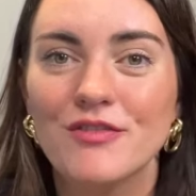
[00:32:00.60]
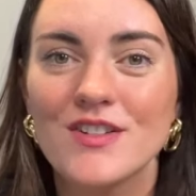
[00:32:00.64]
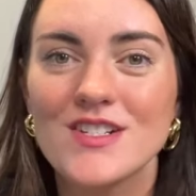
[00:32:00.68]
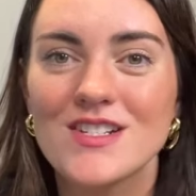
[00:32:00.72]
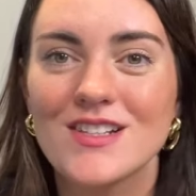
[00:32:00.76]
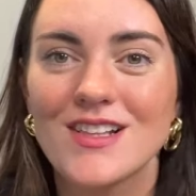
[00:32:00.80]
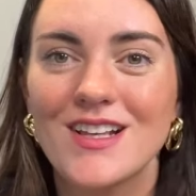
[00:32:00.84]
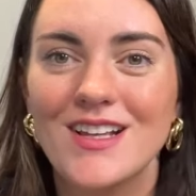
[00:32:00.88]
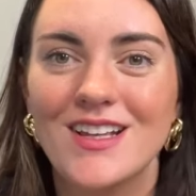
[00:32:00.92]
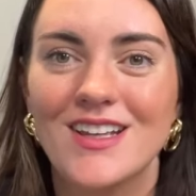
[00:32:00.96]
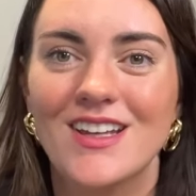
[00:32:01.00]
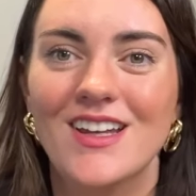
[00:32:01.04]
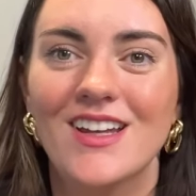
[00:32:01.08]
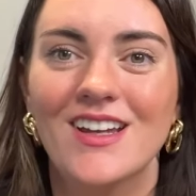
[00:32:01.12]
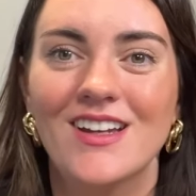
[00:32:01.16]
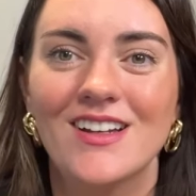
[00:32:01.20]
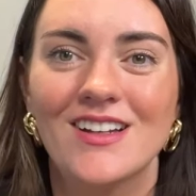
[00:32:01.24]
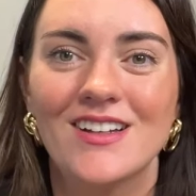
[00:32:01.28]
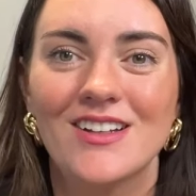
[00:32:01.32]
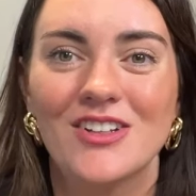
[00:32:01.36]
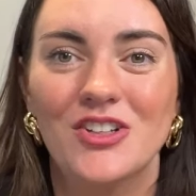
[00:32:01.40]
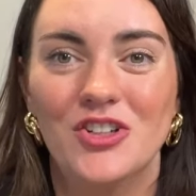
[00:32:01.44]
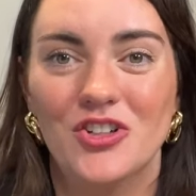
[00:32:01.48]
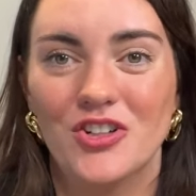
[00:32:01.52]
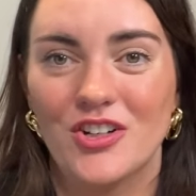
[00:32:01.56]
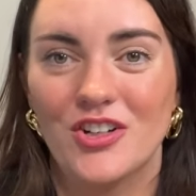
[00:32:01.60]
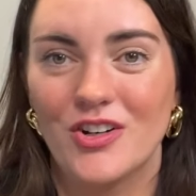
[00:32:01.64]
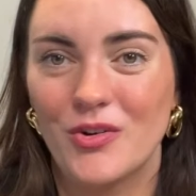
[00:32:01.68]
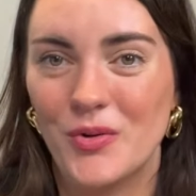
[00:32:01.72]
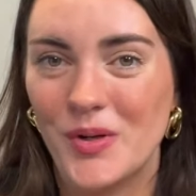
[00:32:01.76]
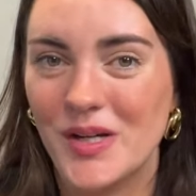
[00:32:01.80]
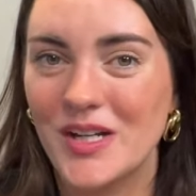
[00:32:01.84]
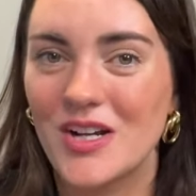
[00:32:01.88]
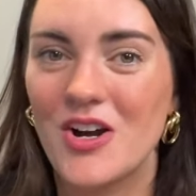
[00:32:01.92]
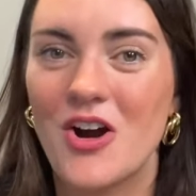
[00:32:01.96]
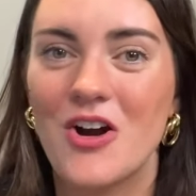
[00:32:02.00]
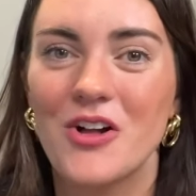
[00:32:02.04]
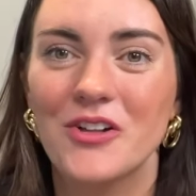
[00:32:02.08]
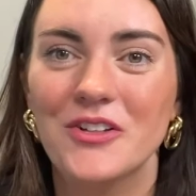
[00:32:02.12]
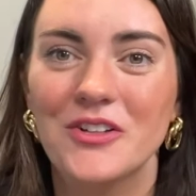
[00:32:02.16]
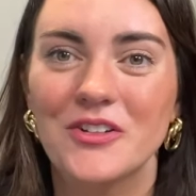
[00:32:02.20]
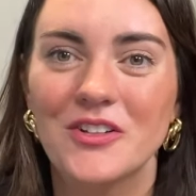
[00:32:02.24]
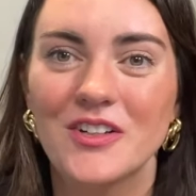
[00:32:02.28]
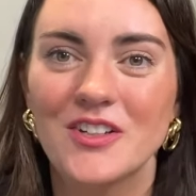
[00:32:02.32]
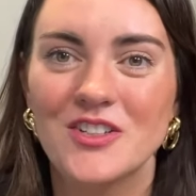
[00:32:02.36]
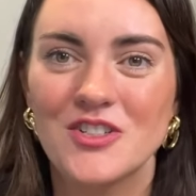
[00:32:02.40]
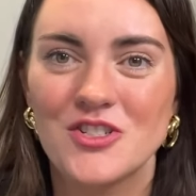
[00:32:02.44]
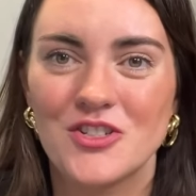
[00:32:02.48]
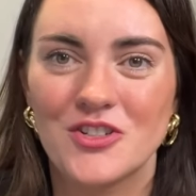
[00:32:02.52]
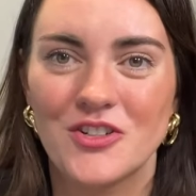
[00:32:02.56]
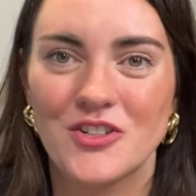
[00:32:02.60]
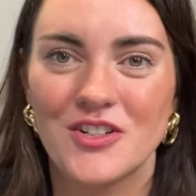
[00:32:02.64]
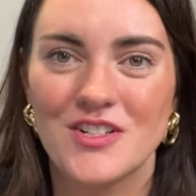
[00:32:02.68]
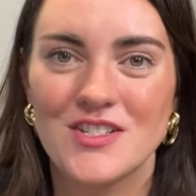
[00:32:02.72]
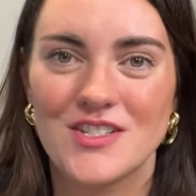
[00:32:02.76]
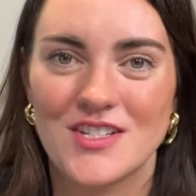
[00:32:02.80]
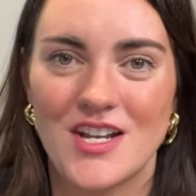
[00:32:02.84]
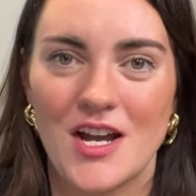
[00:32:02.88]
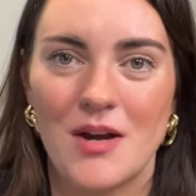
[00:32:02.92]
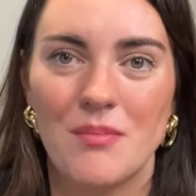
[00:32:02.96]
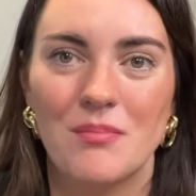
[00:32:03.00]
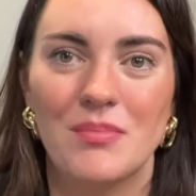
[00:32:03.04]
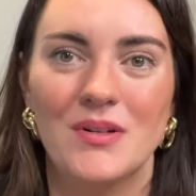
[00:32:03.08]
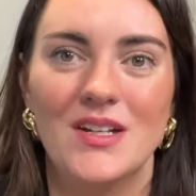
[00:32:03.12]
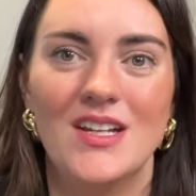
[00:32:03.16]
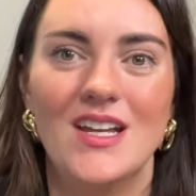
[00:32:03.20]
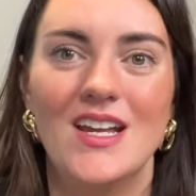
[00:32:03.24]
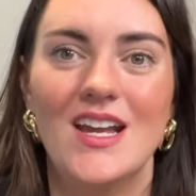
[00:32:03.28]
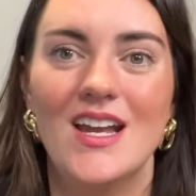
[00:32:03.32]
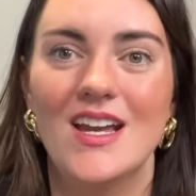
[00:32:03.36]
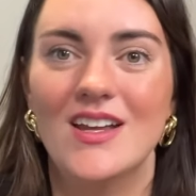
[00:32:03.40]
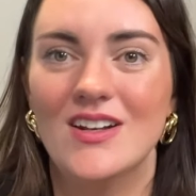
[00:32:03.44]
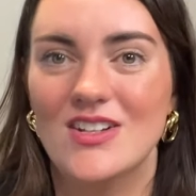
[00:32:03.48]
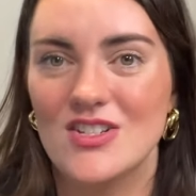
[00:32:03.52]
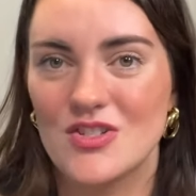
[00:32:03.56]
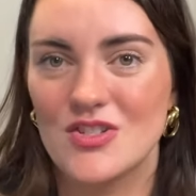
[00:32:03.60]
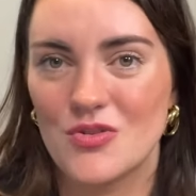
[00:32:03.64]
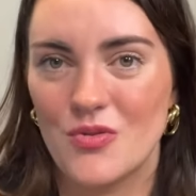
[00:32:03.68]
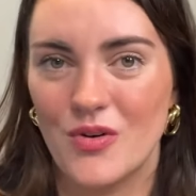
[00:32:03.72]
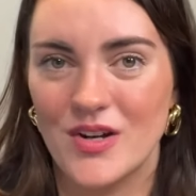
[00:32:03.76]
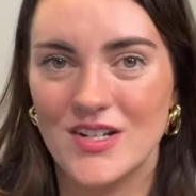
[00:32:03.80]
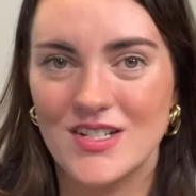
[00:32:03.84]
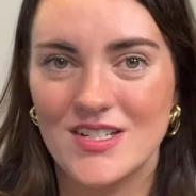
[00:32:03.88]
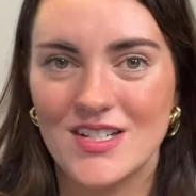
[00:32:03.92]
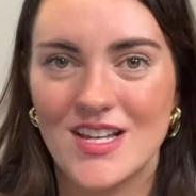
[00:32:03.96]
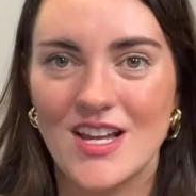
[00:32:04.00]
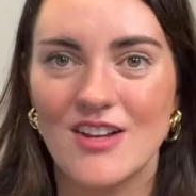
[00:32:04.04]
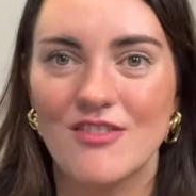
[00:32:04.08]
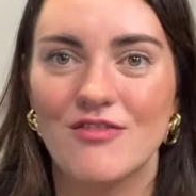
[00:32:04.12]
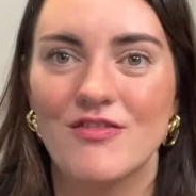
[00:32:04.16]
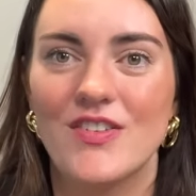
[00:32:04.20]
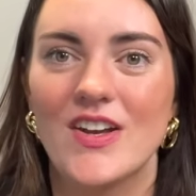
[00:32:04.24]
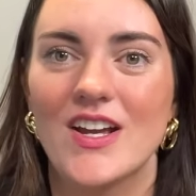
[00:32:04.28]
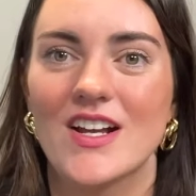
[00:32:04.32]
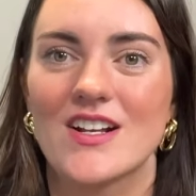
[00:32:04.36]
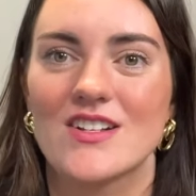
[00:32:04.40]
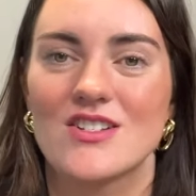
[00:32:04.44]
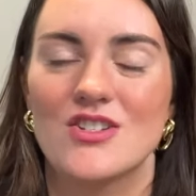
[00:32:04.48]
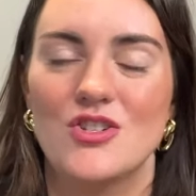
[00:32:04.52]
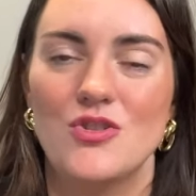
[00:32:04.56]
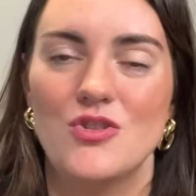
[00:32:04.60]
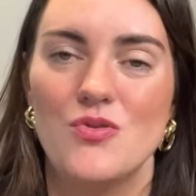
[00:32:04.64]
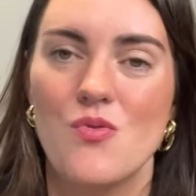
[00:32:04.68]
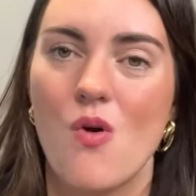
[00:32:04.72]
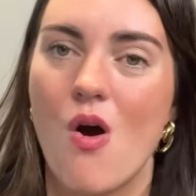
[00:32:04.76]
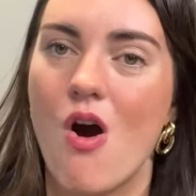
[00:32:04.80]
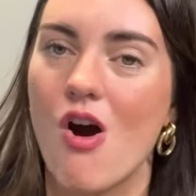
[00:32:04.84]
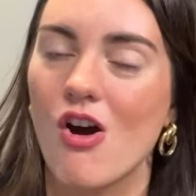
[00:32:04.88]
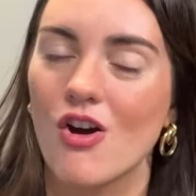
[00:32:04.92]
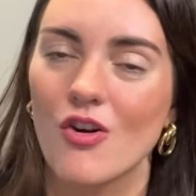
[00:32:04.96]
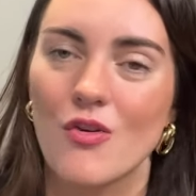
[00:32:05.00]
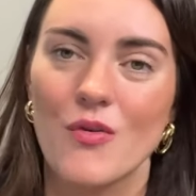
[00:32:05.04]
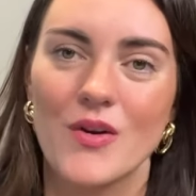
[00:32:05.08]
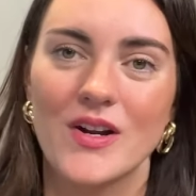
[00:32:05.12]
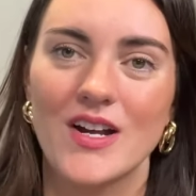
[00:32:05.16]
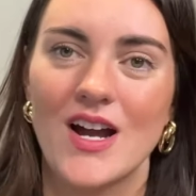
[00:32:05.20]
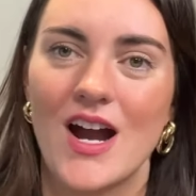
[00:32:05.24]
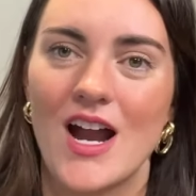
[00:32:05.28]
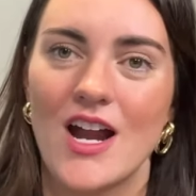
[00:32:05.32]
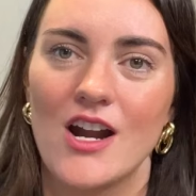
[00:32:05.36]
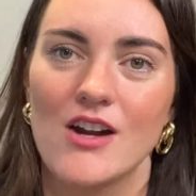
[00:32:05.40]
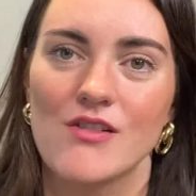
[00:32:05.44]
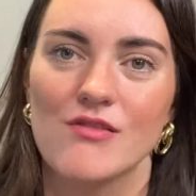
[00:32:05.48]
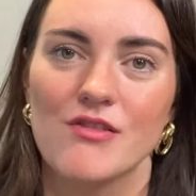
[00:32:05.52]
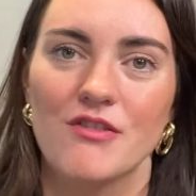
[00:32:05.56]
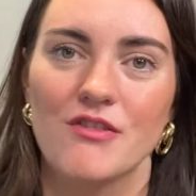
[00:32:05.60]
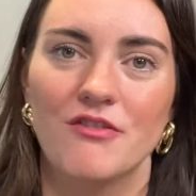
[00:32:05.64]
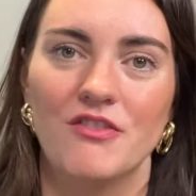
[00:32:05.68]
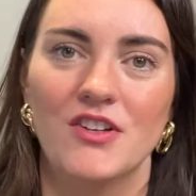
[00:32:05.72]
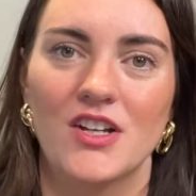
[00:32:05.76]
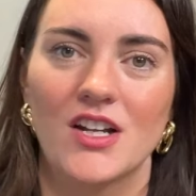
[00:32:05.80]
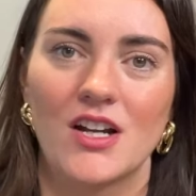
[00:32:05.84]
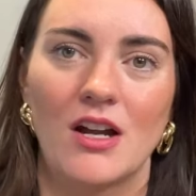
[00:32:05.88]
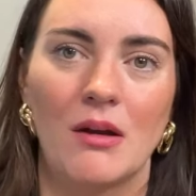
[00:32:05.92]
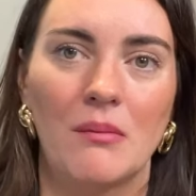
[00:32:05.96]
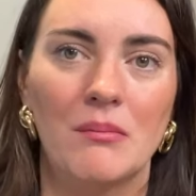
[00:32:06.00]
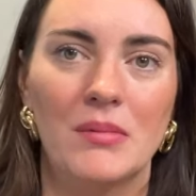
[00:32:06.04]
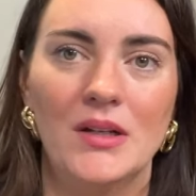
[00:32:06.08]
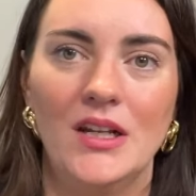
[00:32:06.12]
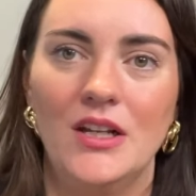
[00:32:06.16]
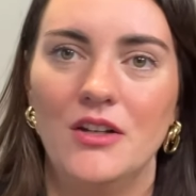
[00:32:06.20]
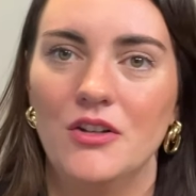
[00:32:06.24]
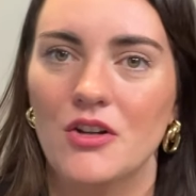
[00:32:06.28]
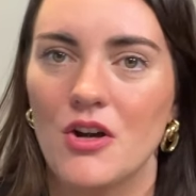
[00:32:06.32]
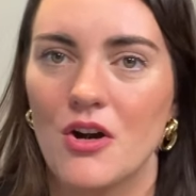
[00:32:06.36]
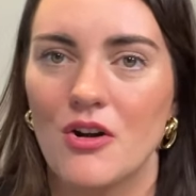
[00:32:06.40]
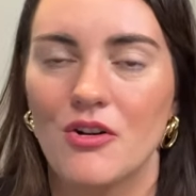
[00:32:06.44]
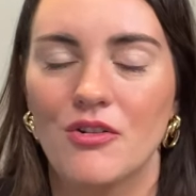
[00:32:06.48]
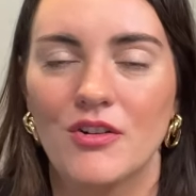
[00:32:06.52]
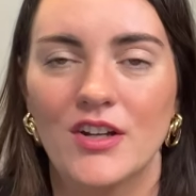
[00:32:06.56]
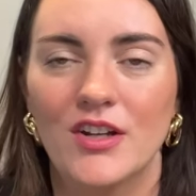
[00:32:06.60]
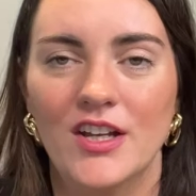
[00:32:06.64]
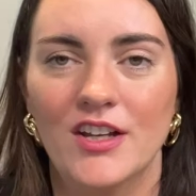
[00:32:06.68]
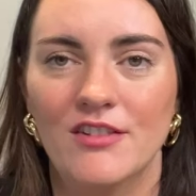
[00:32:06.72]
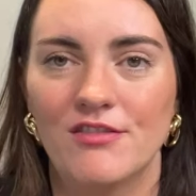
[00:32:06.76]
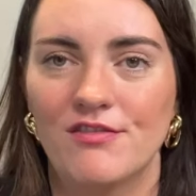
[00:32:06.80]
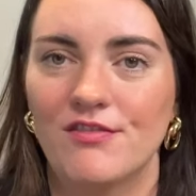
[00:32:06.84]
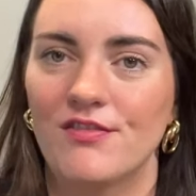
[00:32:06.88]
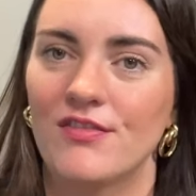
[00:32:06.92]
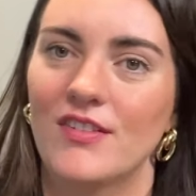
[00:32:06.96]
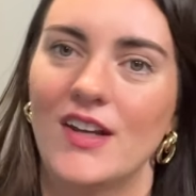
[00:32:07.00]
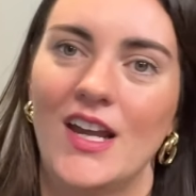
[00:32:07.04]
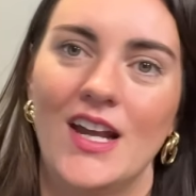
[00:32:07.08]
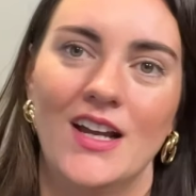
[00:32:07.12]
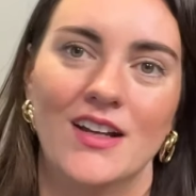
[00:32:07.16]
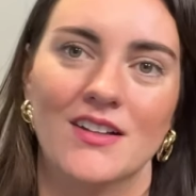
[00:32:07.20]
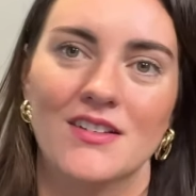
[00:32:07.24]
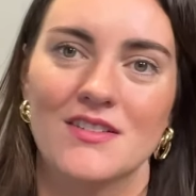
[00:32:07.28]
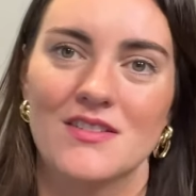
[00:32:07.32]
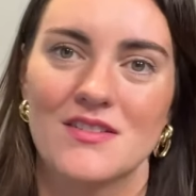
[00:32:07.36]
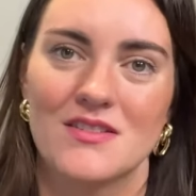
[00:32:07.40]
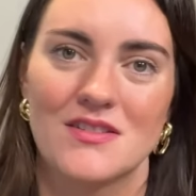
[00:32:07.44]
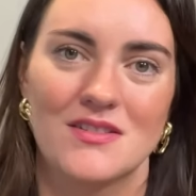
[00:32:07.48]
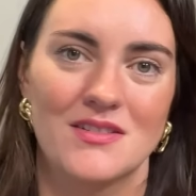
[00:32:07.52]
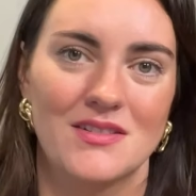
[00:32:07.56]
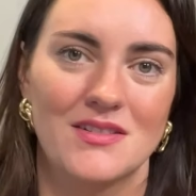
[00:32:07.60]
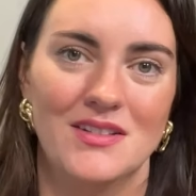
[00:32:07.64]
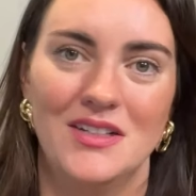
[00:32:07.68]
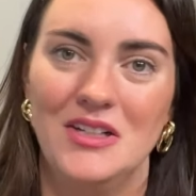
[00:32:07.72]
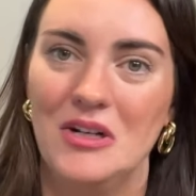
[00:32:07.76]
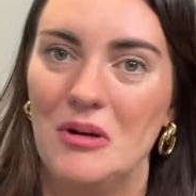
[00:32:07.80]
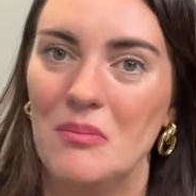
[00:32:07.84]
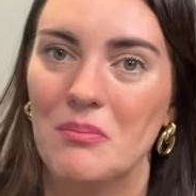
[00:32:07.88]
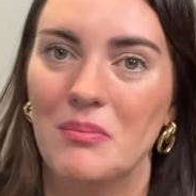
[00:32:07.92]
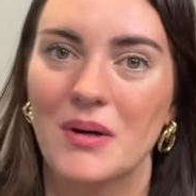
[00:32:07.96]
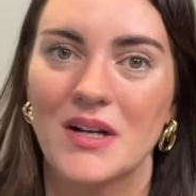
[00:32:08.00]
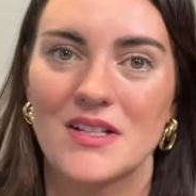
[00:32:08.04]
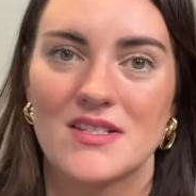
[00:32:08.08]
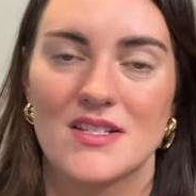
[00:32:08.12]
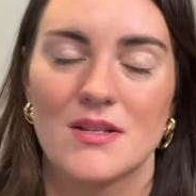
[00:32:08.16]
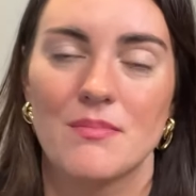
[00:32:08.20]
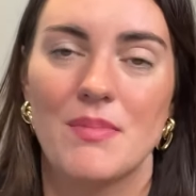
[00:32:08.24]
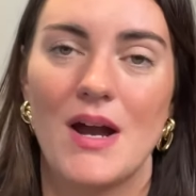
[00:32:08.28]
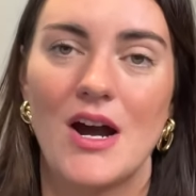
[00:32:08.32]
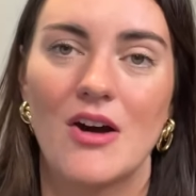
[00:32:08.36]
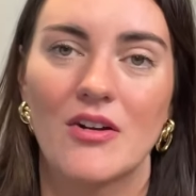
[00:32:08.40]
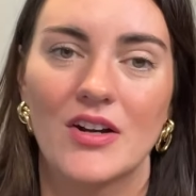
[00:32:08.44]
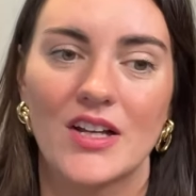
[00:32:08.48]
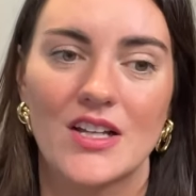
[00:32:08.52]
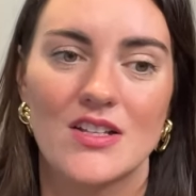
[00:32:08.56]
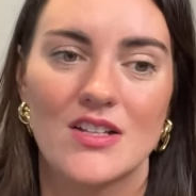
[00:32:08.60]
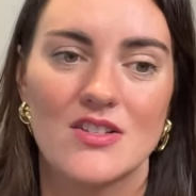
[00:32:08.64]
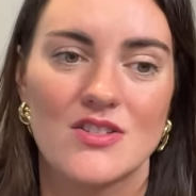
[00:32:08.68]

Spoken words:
is leaking, you're going to call your insurance company, it is going to get fixed, you are going to hire a roofing company, no ifs, ands, buts about it.